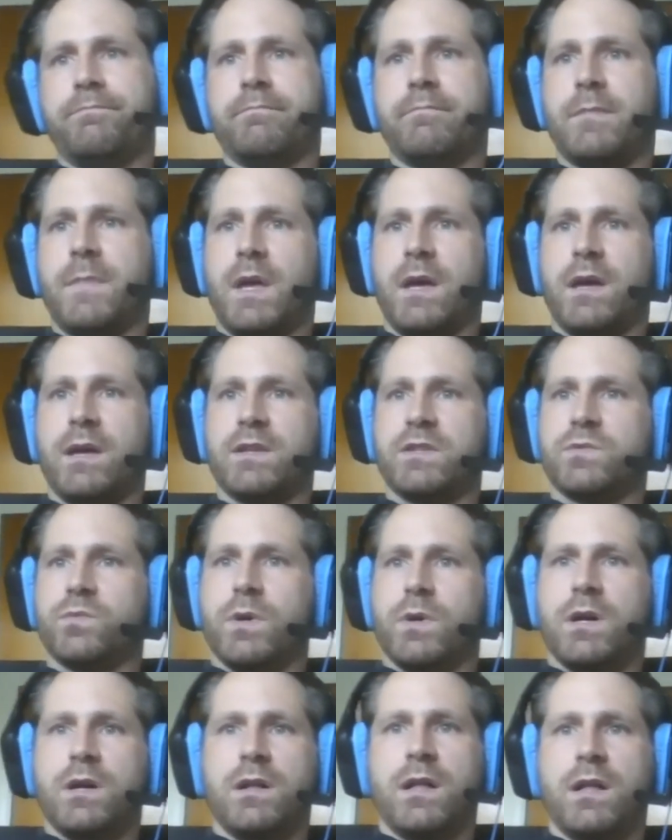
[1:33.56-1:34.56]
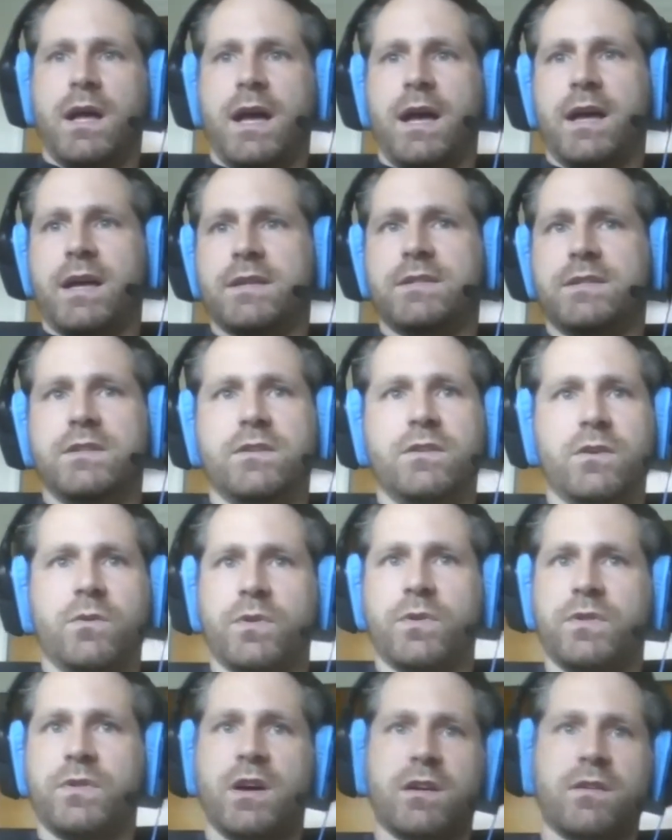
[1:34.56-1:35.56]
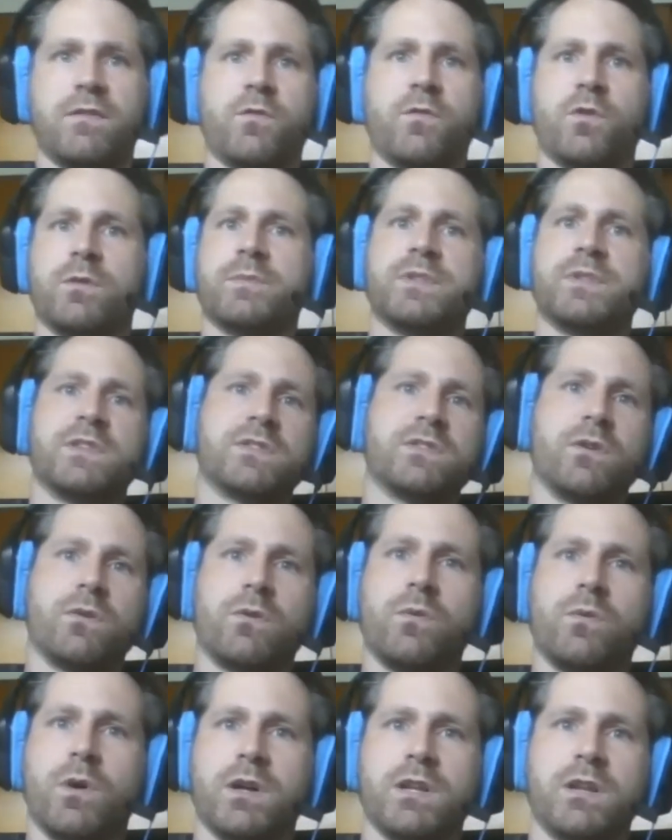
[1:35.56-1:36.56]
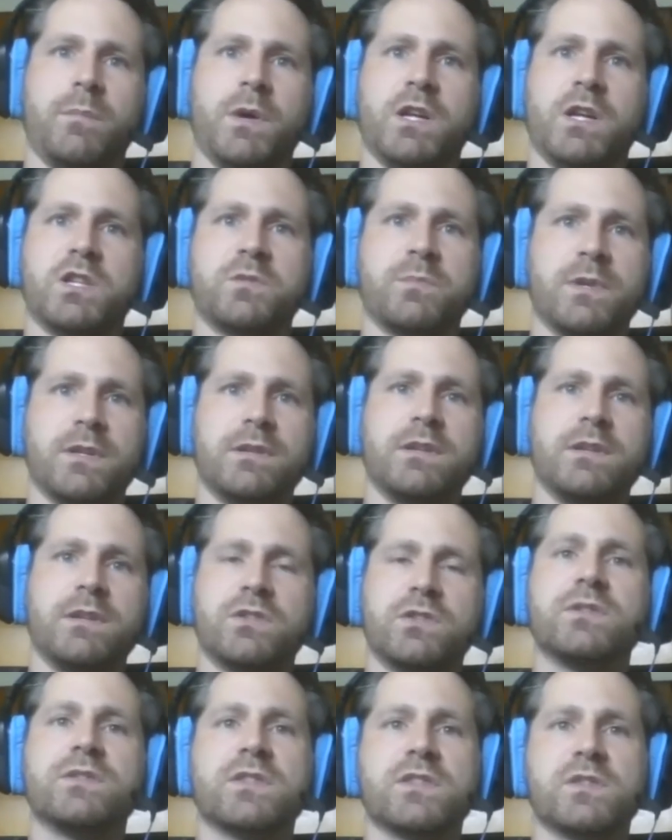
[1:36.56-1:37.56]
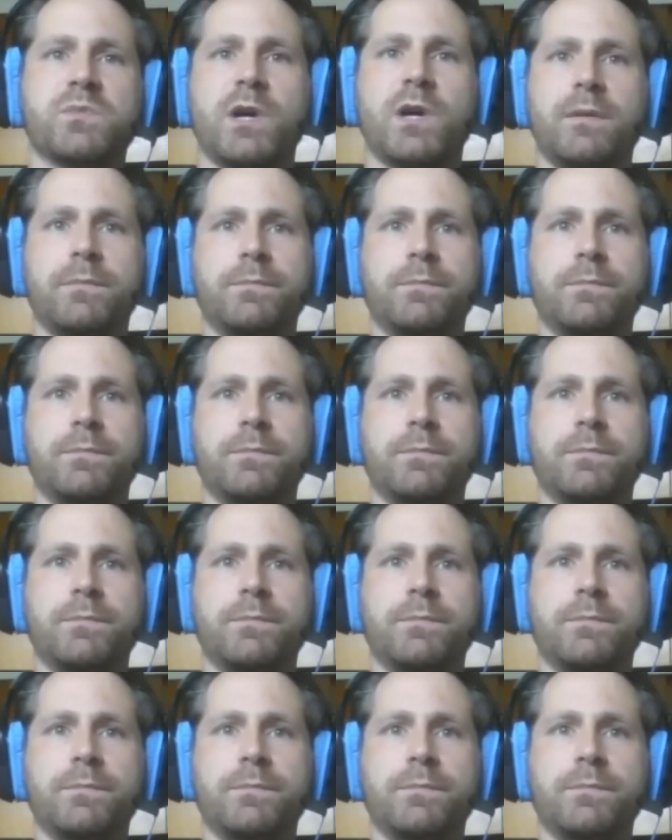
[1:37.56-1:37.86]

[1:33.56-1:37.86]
as well as dealing with non-conformances, so quality management issues as well.